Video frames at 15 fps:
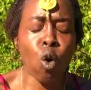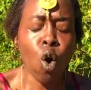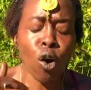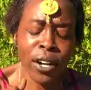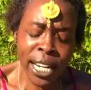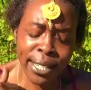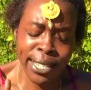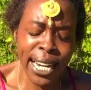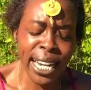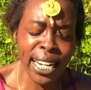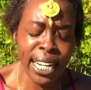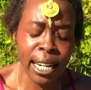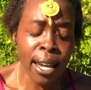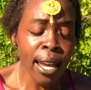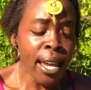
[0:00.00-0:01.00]

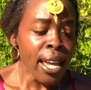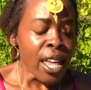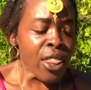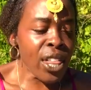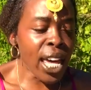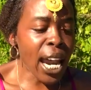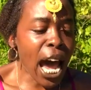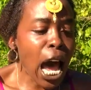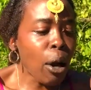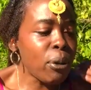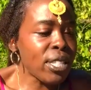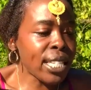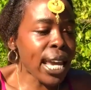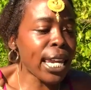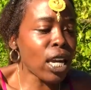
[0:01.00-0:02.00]
orientated, that I
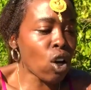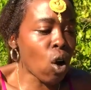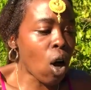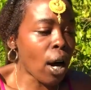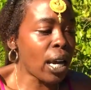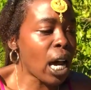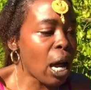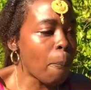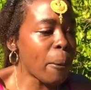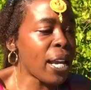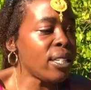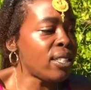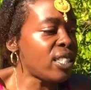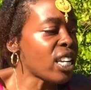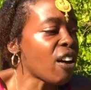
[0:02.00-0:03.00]
was getting caught up
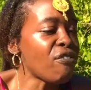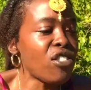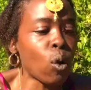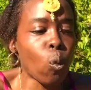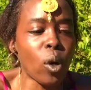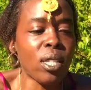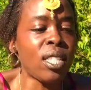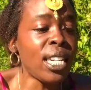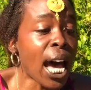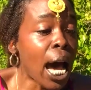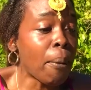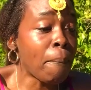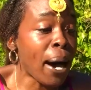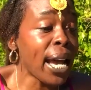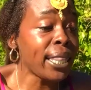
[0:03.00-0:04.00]
in stuff that was
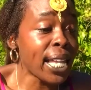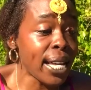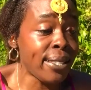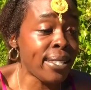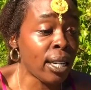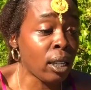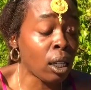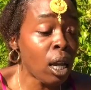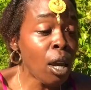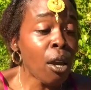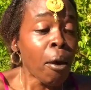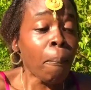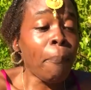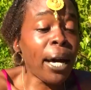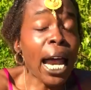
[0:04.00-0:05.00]
not my lesson.
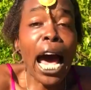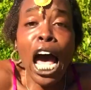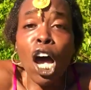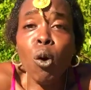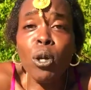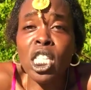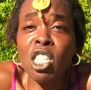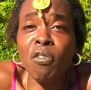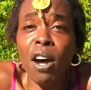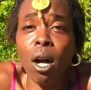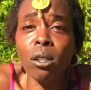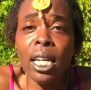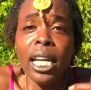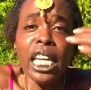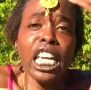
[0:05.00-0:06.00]
But I always
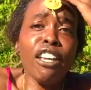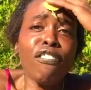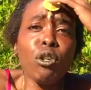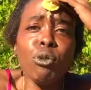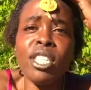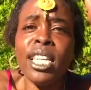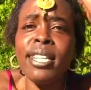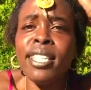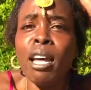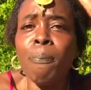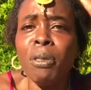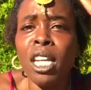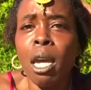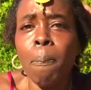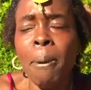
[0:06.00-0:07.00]
felt if you see
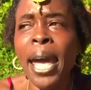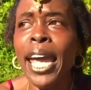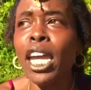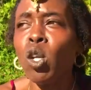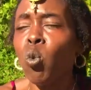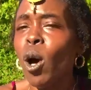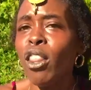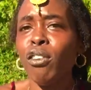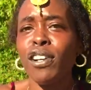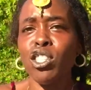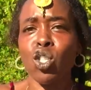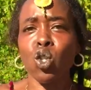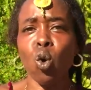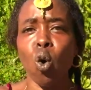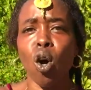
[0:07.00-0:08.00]
something in pain, whether
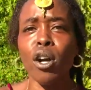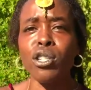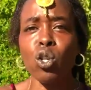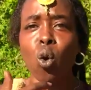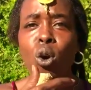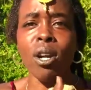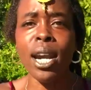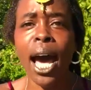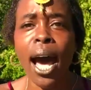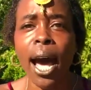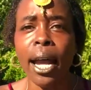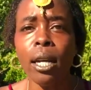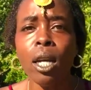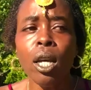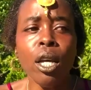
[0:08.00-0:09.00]
it's yours or
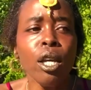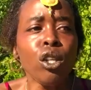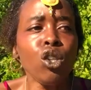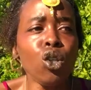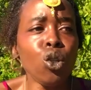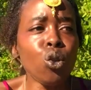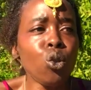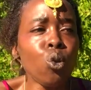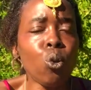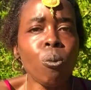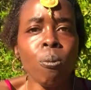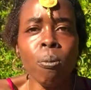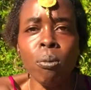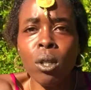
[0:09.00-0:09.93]
not, you